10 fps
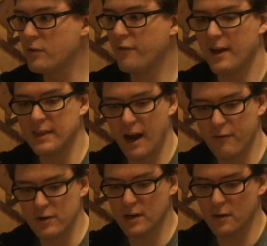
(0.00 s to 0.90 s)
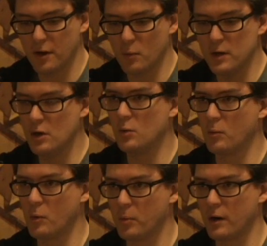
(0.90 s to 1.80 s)
the fact that every single thing we
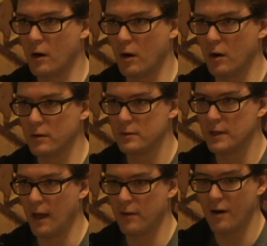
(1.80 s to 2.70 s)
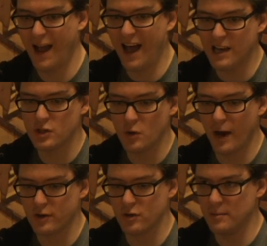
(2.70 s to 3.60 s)
do when we're putting a card together has
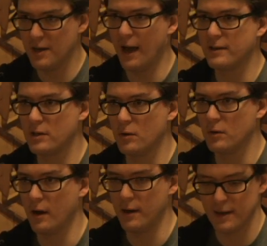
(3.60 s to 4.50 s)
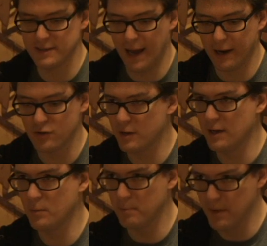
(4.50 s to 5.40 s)
to actually be executed on, has to
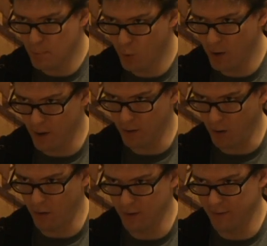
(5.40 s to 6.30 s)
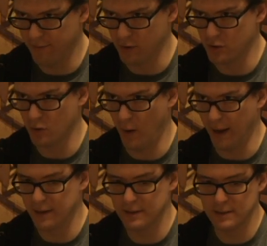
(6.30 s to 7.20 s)
actually be put on a card in a functional
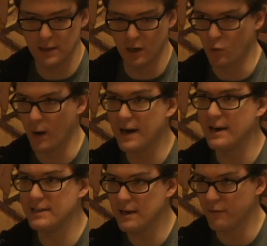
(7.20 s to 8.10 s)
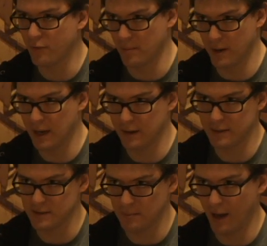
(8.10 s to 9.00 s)
way. It's a great idea for a
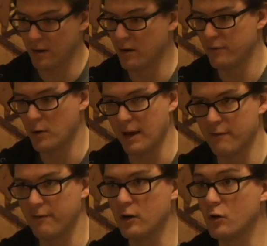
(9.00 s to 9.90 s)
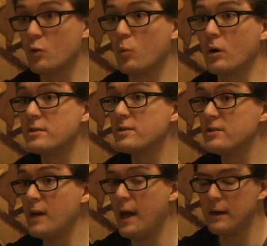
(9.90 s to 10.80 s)
mechanic doesn't matter if you can't find good words
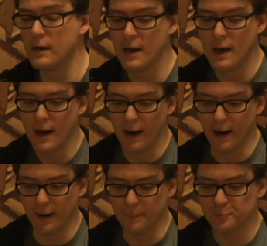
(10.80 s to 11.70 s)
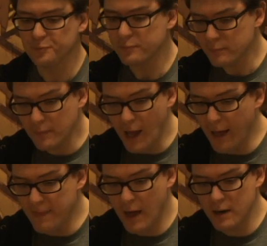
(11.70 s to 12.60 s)
to say it. Mm-hmm.
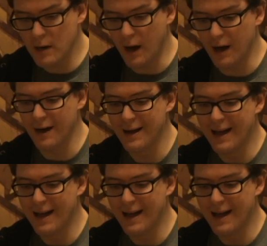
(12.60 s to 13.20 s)
And then